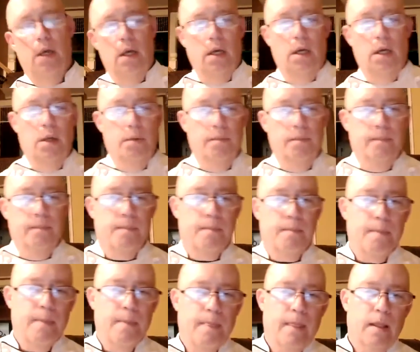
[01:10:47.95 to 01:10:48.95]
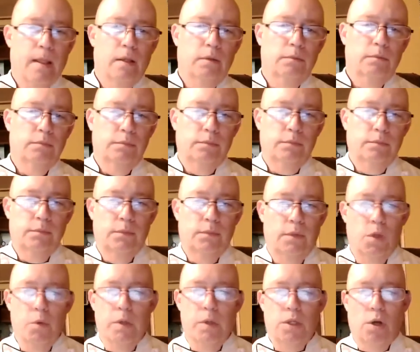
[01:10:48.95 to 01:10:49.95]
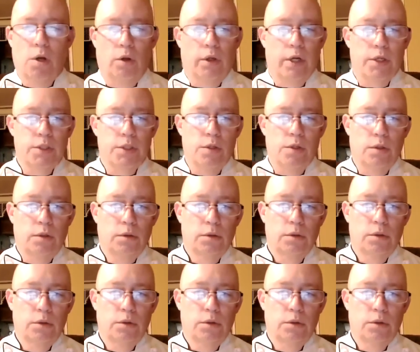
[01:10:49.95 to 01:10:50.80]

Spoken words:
you went to culinary school,